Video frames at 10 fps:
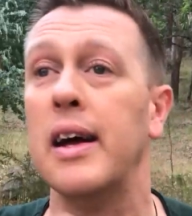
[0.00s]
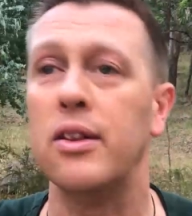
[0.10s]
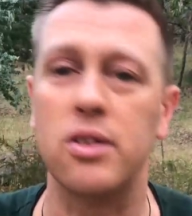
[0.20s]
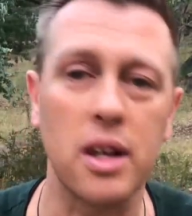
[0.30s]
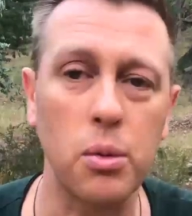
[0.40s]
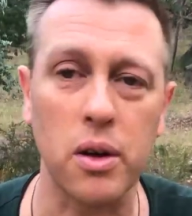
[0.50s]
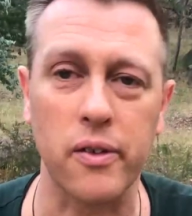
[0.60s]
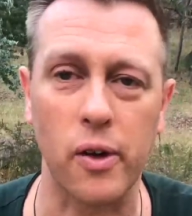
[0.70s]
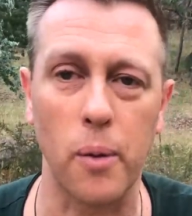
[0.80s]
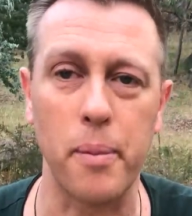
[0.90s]
see what
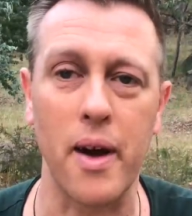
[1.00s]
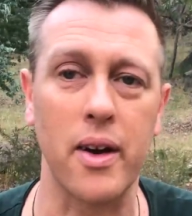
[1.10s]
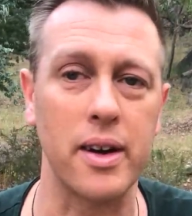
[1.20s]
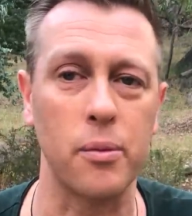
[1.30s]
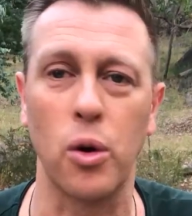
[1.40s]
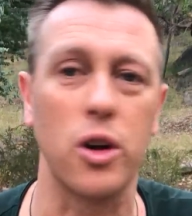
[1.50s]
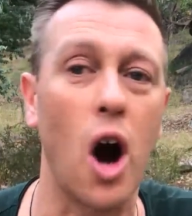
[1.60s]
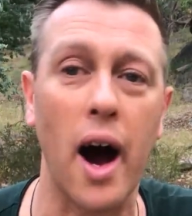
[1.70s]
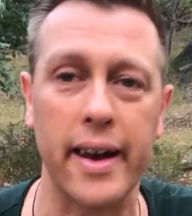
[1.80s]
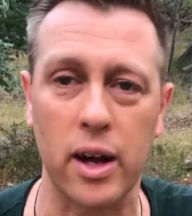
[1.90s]
you've got buried and what you're
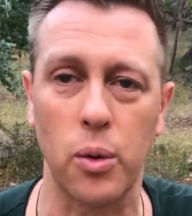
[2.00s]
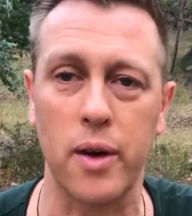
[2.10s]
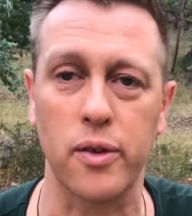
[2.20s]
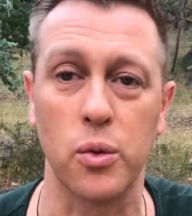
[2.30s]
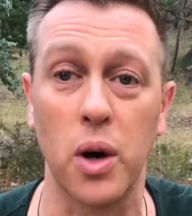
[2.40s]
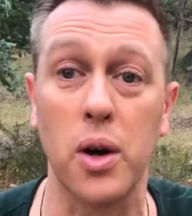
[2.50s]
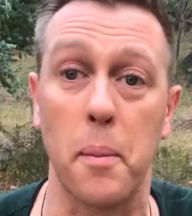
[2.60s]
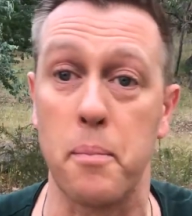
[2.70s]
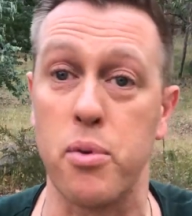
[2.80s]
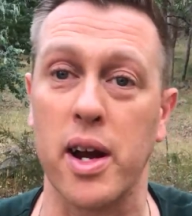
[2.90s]
hiding away from the world
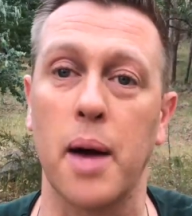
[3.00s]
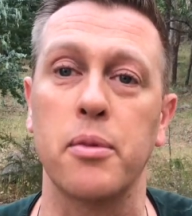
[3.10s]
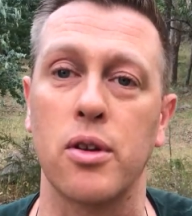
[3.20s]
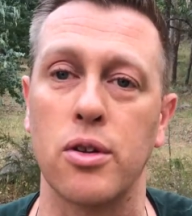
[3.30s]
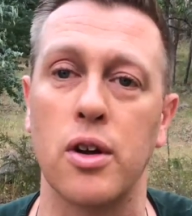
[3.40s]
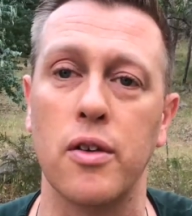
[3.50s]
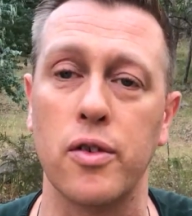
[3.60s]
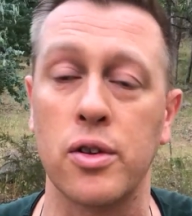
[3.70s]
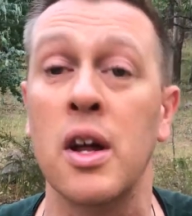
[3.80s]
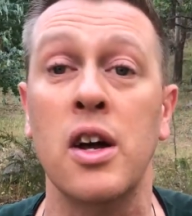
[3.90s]
and bring up to the
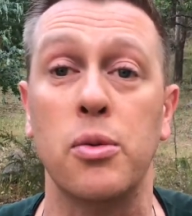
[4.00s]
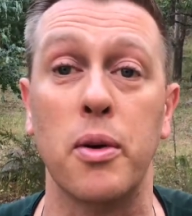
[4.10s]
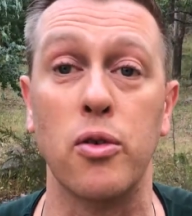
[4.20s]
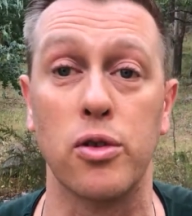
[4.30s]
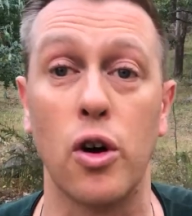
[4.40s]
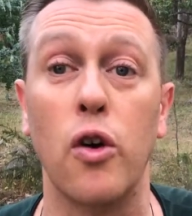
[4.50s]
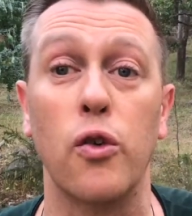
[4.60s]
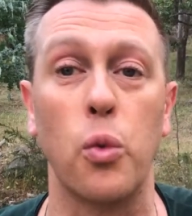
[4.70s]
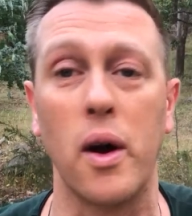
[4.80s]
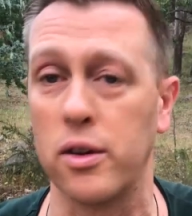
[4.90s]
surface to be
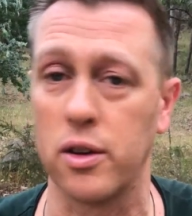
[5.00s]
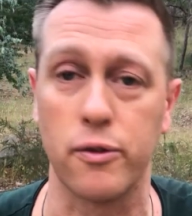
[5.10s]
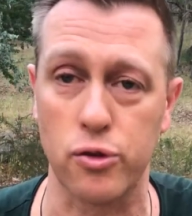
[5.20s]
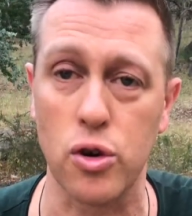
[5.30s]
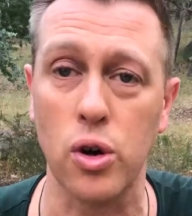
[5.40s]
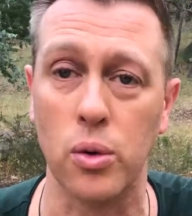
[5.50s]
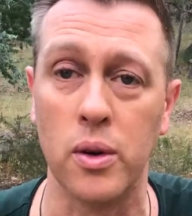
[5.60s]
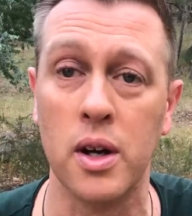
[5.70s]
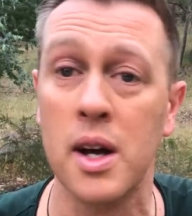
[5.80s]
resolved once and for all.